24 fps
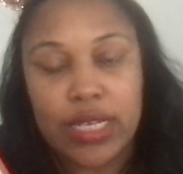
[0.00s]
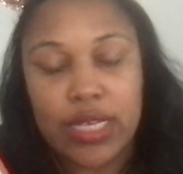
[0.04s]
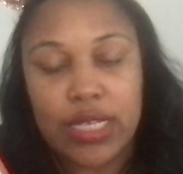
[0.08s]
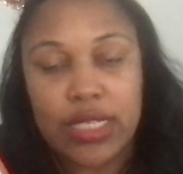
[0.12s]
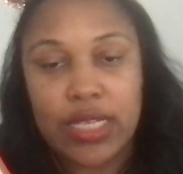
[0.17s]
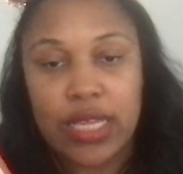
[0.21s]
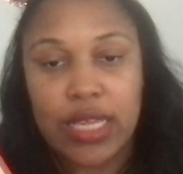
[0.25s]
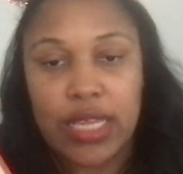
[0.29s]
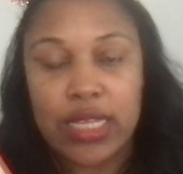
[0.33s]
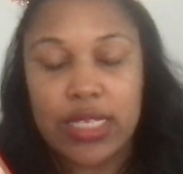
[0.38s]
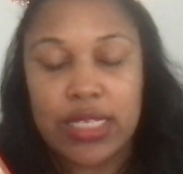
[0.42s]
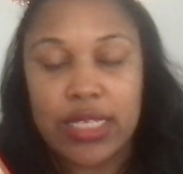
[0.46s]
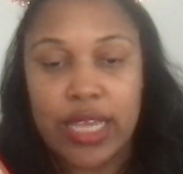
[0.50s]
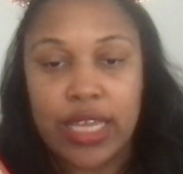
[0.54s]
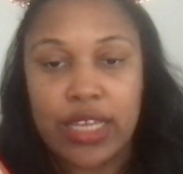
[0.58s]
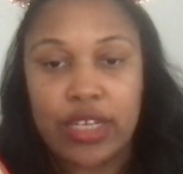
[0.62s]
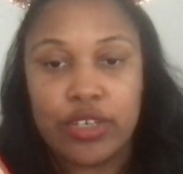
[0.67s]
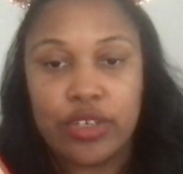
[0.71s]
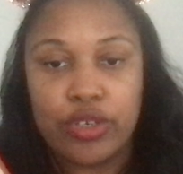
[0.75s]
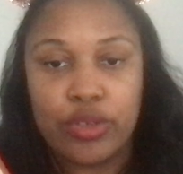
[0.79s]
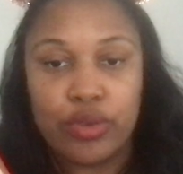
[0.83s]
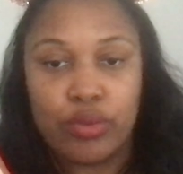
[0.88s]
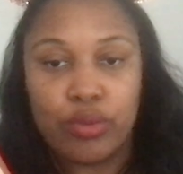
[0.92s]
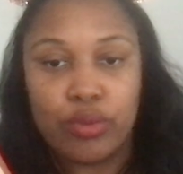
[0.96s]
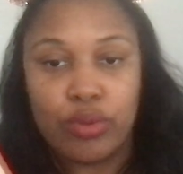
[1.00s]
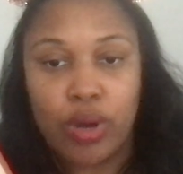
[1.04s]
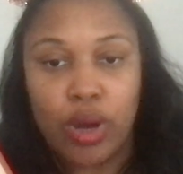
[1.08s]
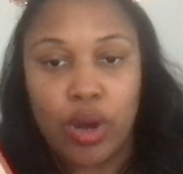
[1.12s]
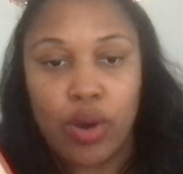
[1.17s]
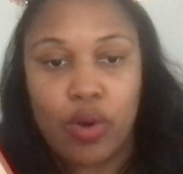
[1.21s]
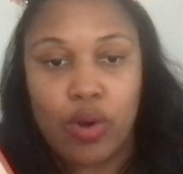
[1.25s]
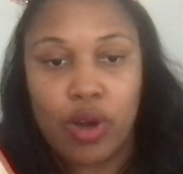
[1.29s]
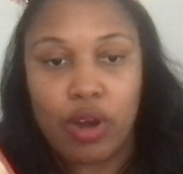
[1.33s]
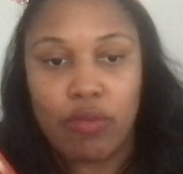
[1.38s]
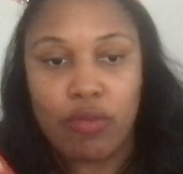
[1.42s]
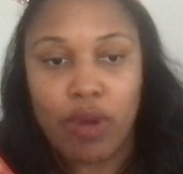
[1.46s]
It is a
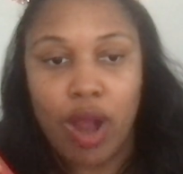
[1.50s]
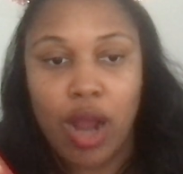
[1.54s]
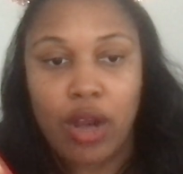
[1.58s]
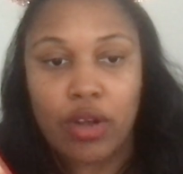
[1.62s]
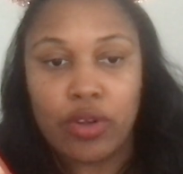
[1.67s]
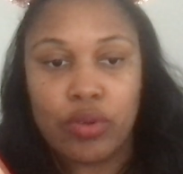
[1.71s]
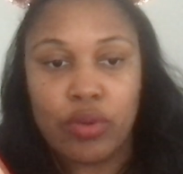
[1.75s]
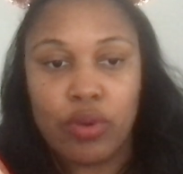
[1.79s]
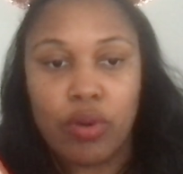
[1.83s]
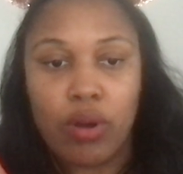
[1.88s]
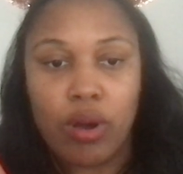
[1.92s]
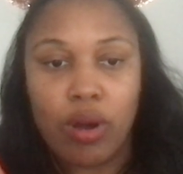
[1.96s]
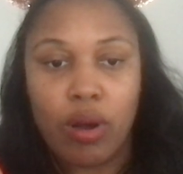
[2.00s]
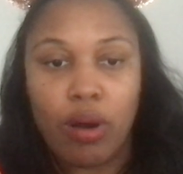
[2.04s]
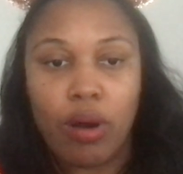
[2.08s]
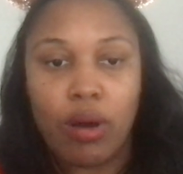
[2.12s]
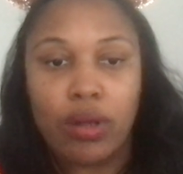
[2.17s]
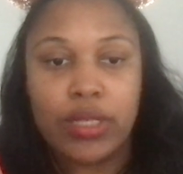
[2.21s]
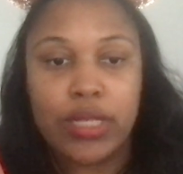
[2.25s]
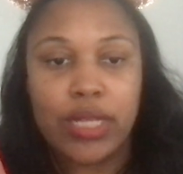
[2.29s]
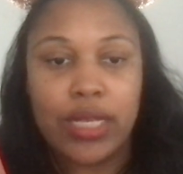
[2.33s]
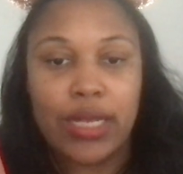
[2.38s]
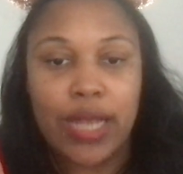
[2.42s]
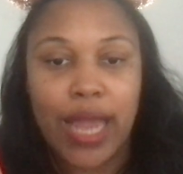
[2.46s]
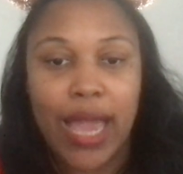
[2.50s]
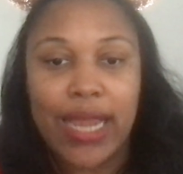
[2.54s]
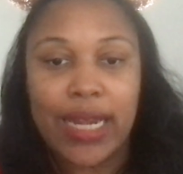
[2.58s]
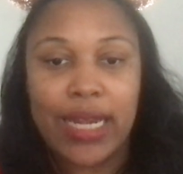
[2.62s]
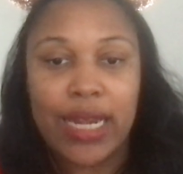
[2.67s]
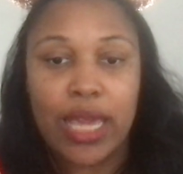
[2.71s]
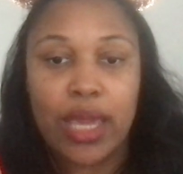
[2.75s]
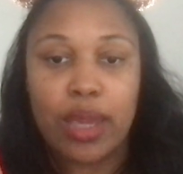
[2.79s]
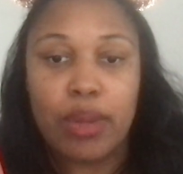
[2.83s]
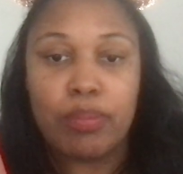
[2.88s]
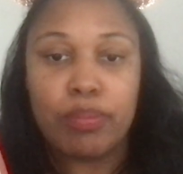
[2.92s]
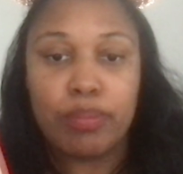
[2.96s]
rock duo called the
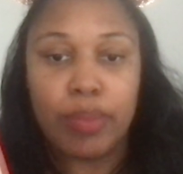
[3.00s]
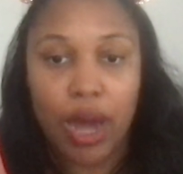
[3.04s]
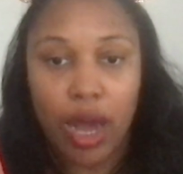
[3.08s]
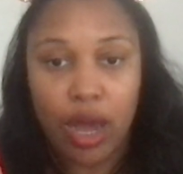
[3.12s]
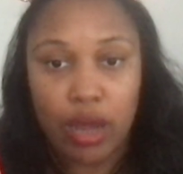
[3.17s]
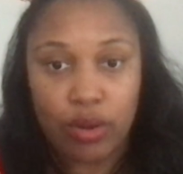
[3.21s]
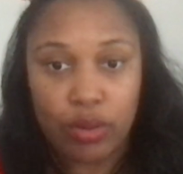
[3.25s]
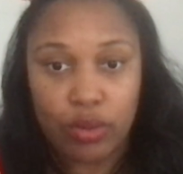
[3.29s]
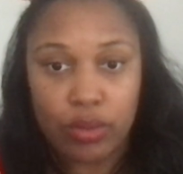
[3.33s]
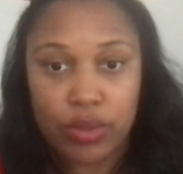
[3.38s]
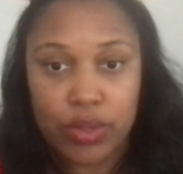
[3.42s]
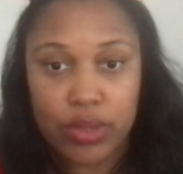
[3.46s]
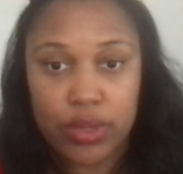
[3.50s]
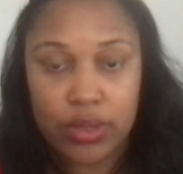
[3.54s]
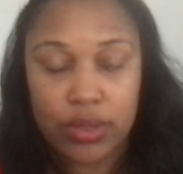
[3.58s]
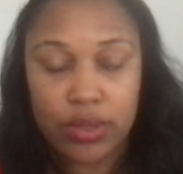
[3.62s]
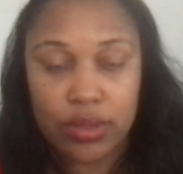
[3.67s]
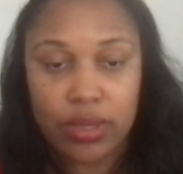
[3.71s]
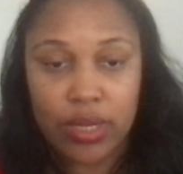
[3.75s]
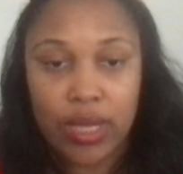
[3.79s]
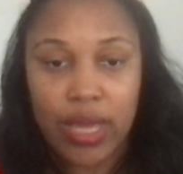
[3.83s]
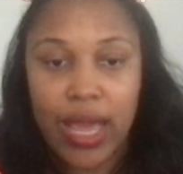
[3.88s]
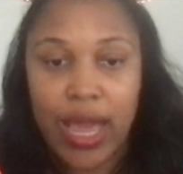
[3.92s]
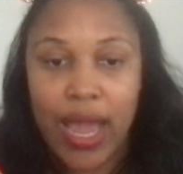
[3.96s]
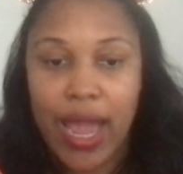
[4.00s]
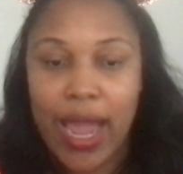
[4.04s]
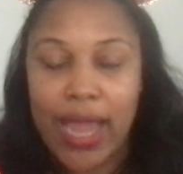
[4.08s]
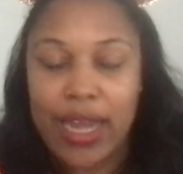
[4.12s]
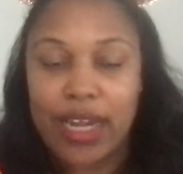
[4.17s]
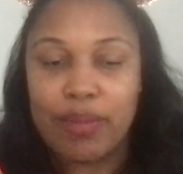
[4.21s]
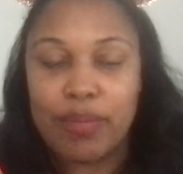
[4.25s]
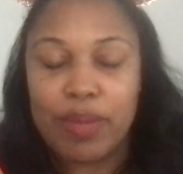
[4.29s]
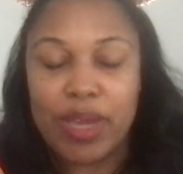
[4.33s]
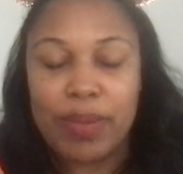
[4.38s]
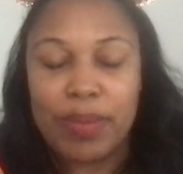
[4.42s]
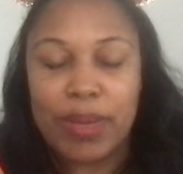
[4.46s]
Lightning Bottles. Had
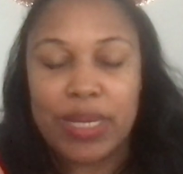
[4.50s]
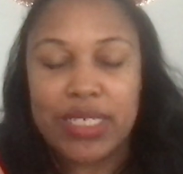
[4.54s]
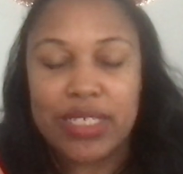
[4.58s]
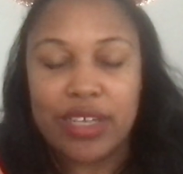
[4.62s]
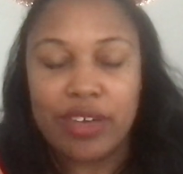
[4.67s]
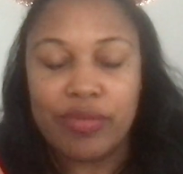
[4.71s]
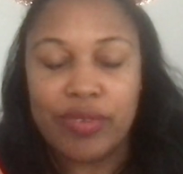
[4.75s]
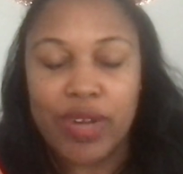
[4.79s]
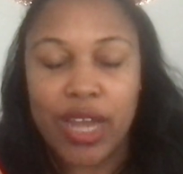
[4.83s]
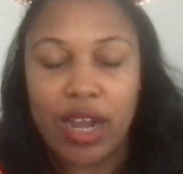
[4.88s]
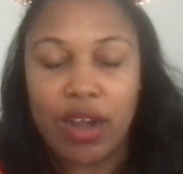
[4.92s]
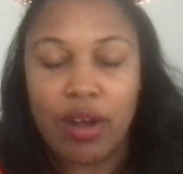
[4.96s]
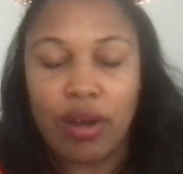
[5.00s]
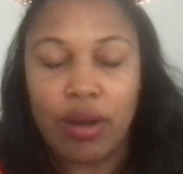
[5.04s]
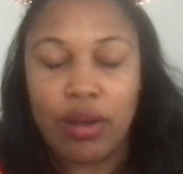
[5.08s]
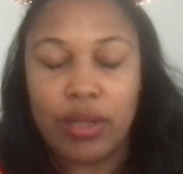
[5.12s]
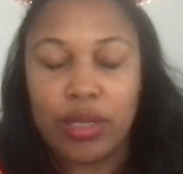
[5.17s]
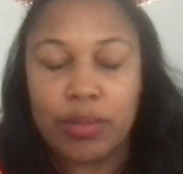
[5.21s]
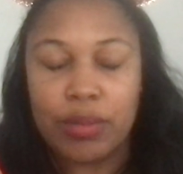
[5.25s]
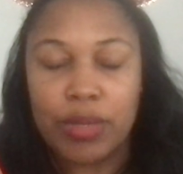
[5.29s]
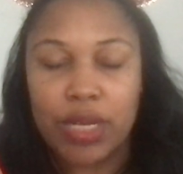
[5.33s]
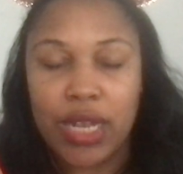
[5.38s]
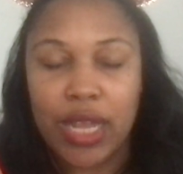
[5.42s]
to make myself not call them the